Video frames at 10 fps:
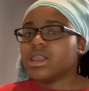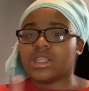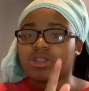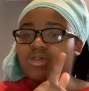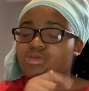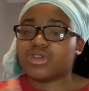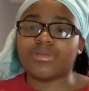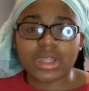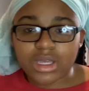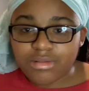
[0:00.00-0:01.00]
Disagree with your
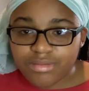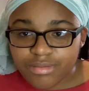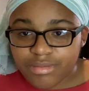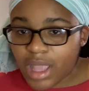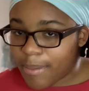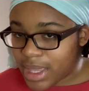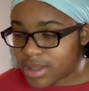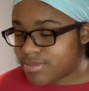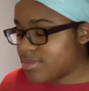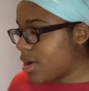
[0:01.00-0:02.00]
mother, not me,
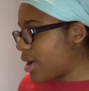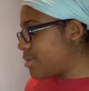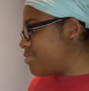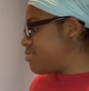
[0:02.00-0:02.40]
all right?